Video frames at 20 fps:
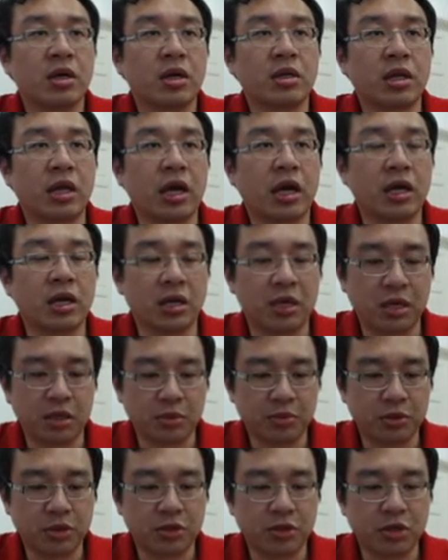then the
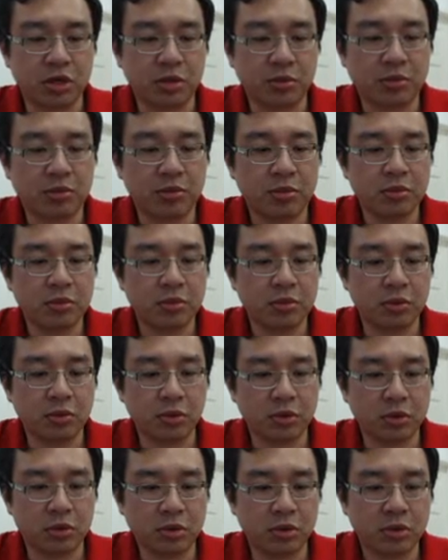bishop
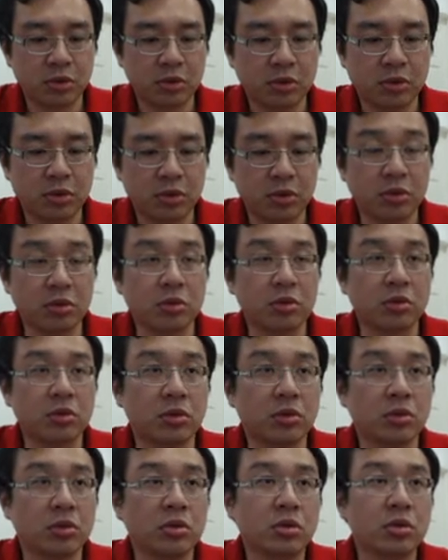will go to